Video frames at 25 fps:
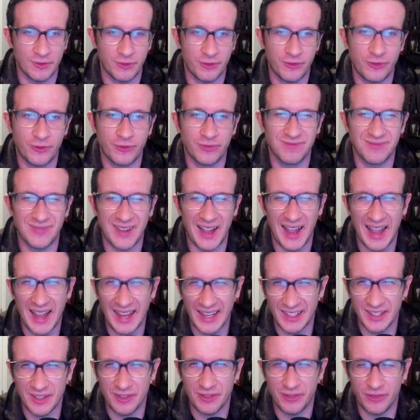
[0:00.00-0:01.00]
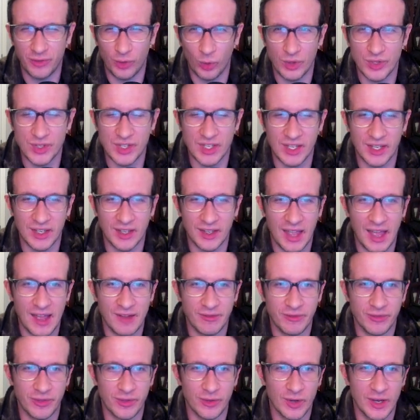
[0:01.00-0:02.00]
and kind of
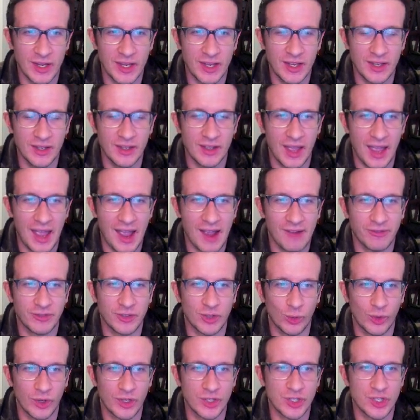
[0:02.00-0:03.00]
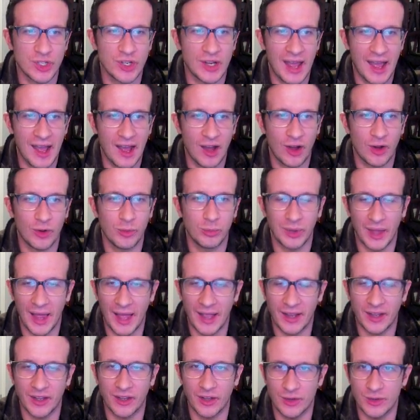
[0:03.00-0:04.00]
forcing f3, after which now
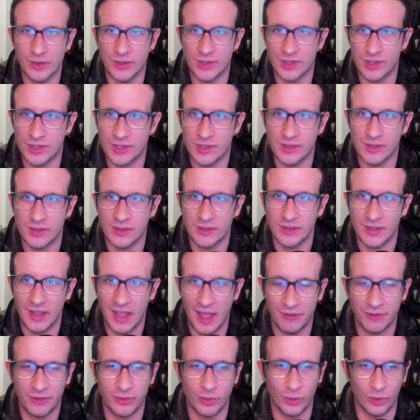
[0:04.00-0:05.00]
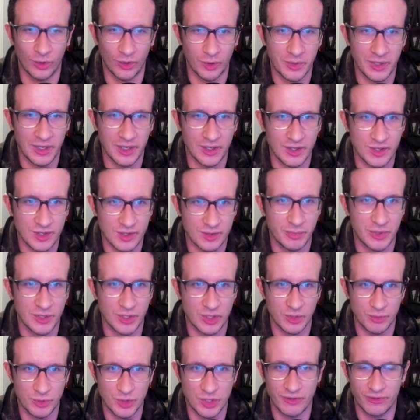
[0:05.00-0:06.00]
black goes f4 because
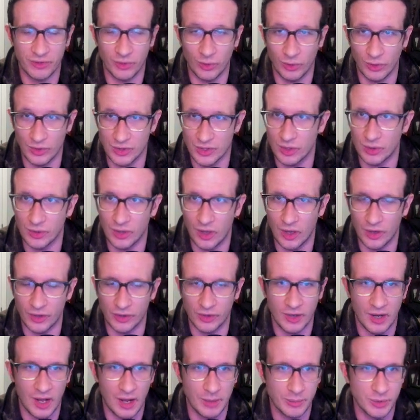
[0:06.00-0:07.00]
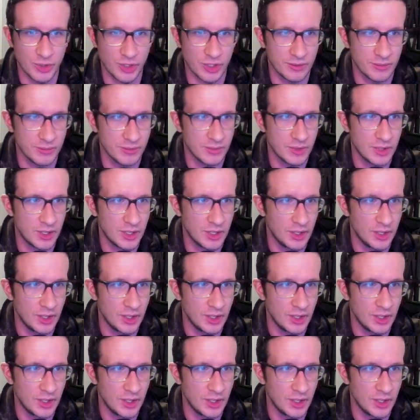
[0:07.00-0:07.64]
bishop g4 is no longer an option.